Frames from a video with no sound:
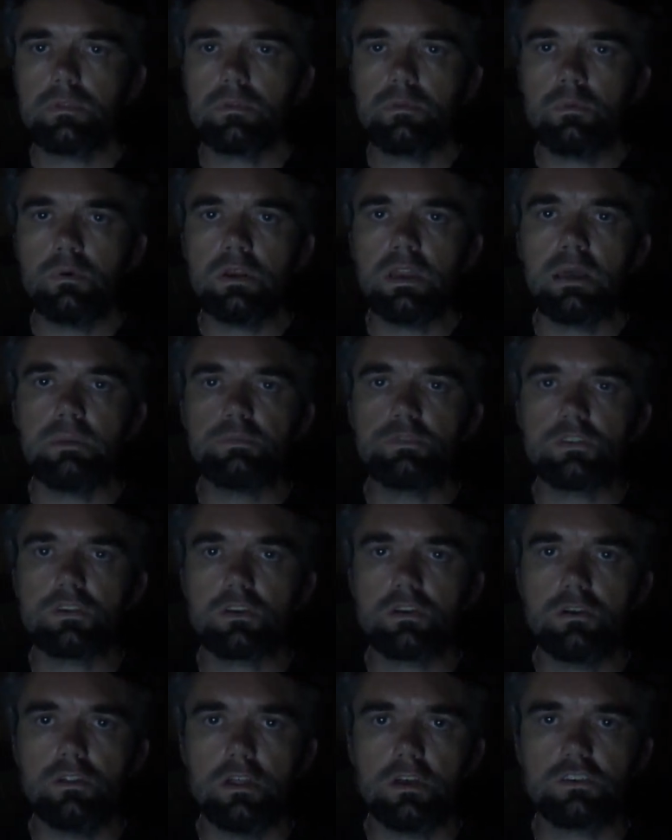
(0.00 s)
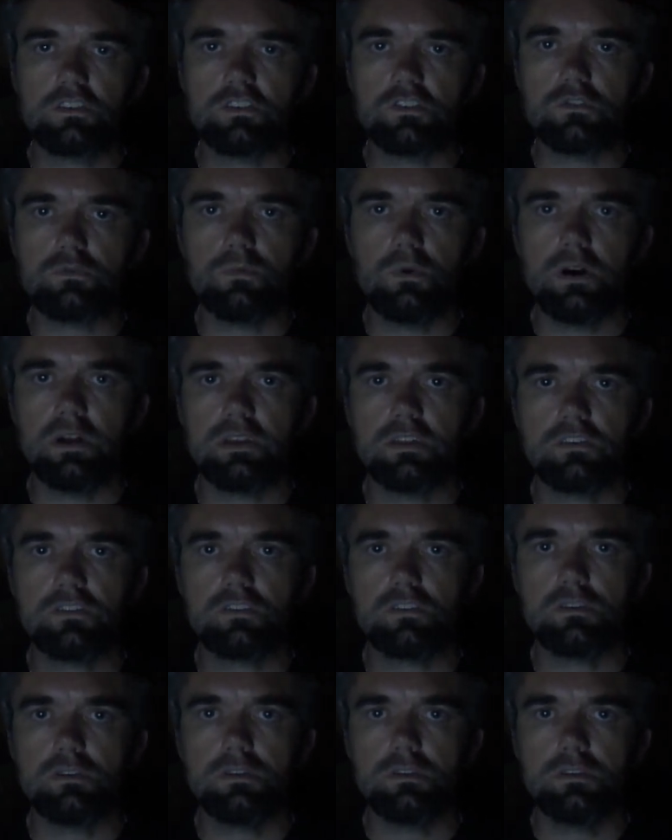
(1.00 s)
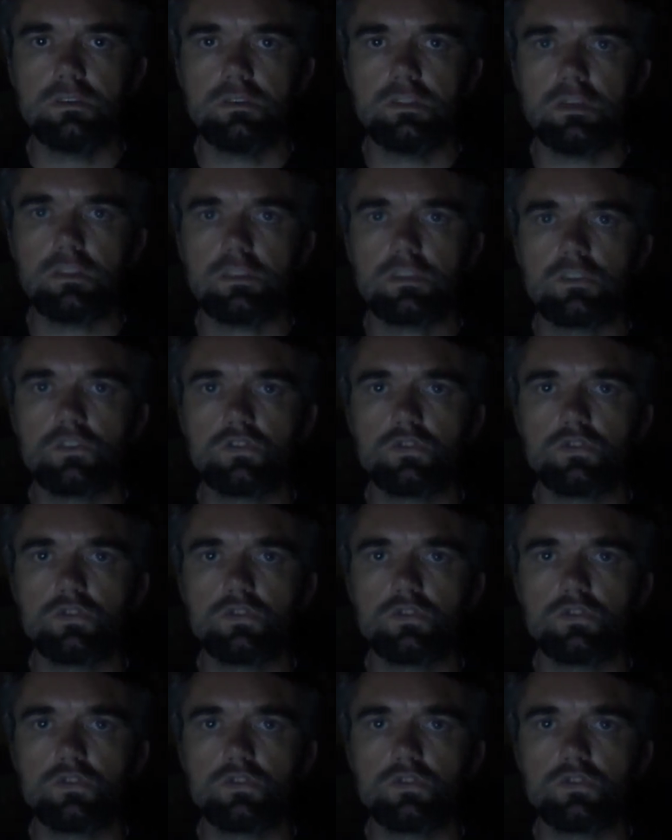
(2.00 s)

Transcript: What happens in Colossians 1 is nothing